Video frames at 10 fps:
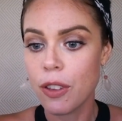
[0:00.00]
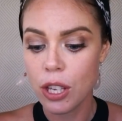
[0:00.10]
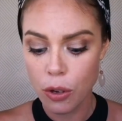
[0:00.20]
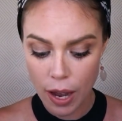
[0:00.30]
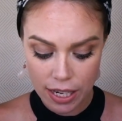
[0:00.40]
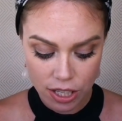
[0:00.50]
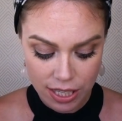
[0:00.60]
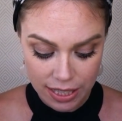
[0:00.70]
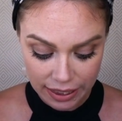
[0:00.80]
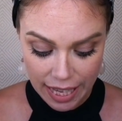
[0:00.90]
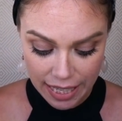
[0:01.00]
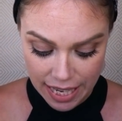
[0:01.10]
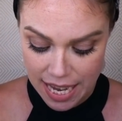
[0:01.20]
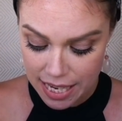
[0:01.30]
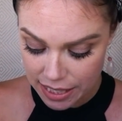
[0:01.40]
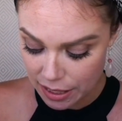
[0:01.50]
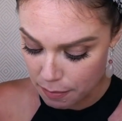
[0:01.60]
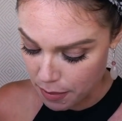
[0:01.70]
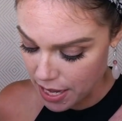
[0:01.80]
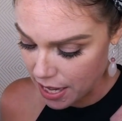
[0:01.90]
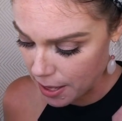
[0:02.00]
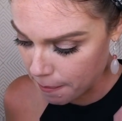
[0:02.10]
for you, and just let it be.